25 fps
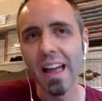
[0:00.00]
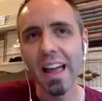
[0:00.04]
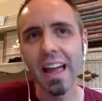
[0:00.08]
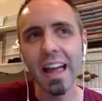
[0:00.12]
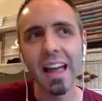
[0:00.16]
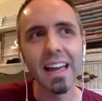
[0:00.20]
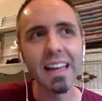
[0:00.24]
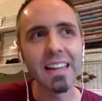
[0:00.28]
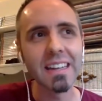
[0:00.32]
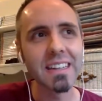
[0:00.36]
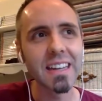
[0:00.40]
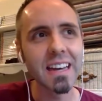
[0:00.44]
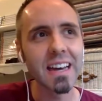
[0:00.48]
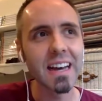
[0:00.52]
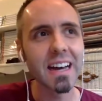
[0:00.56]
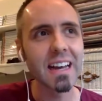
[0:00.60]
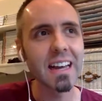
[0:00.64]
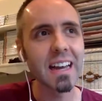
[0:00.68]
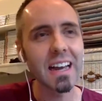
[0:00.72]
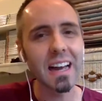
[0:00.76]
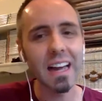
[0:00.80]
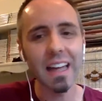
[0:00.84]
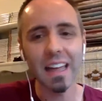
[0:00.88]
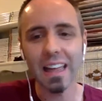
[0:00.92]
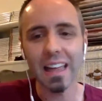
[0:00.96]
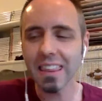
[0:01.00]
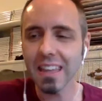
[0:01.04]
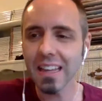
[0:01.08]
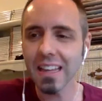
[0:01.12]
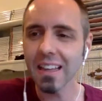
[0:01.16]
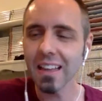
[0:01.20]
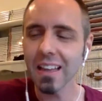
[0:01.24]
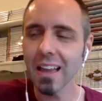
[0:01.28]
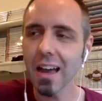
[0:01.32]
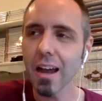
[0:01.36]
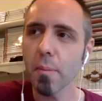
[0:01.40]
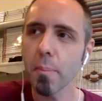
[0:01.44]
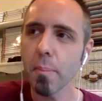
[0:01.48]
And I think a
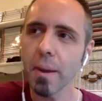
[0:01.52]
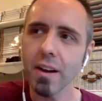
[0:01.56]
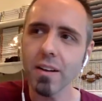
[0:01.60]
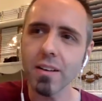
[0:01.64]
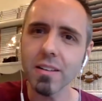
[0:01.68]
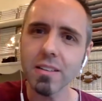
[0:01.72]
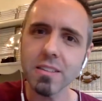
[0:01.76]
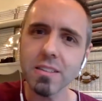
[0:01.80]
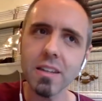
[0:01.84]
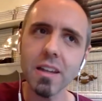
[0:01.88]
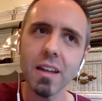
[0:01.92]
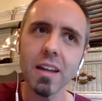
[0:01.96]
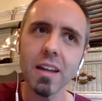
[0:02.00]
lot of parents,